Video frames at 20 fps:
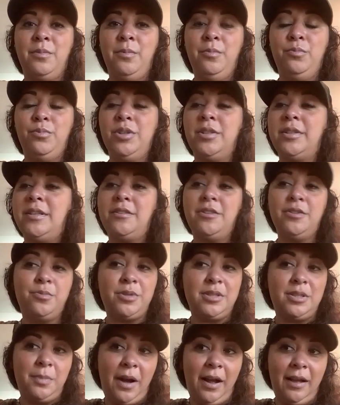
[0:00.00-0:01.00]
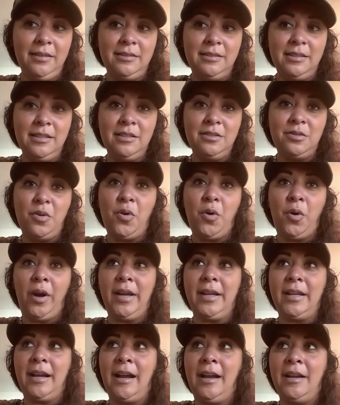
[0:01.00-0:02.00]
really good responses or
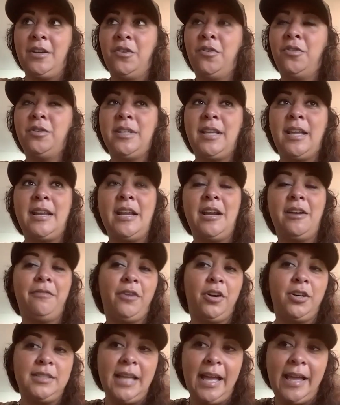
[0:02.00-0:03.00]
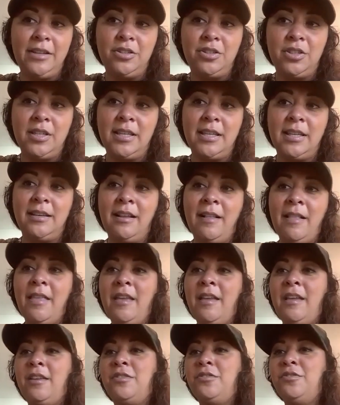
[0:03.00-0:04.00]
I got, you're only in here for attention.
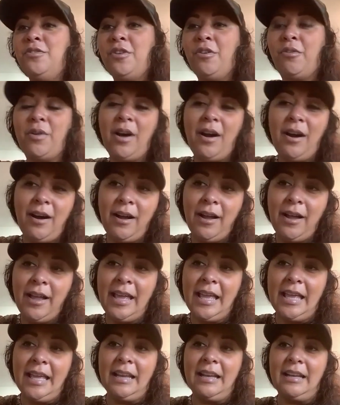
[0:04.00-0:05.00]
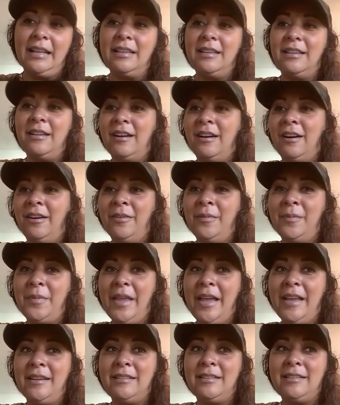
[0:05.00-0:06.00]
You don't hunt,
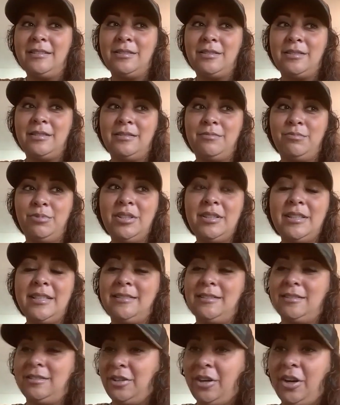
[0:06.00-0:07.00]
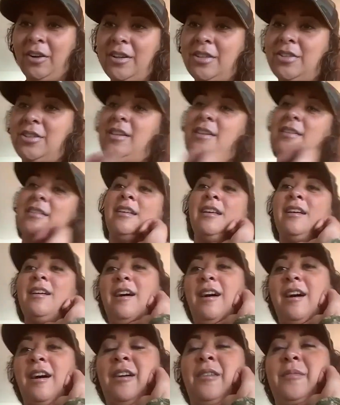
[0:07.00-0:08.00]
and it's really discouraging.
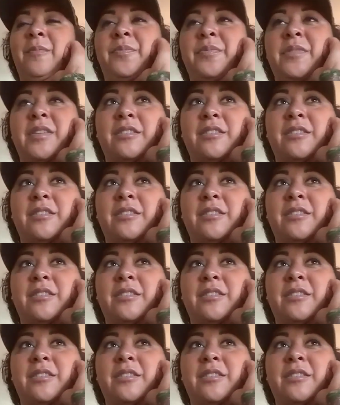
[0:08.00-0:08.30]
So,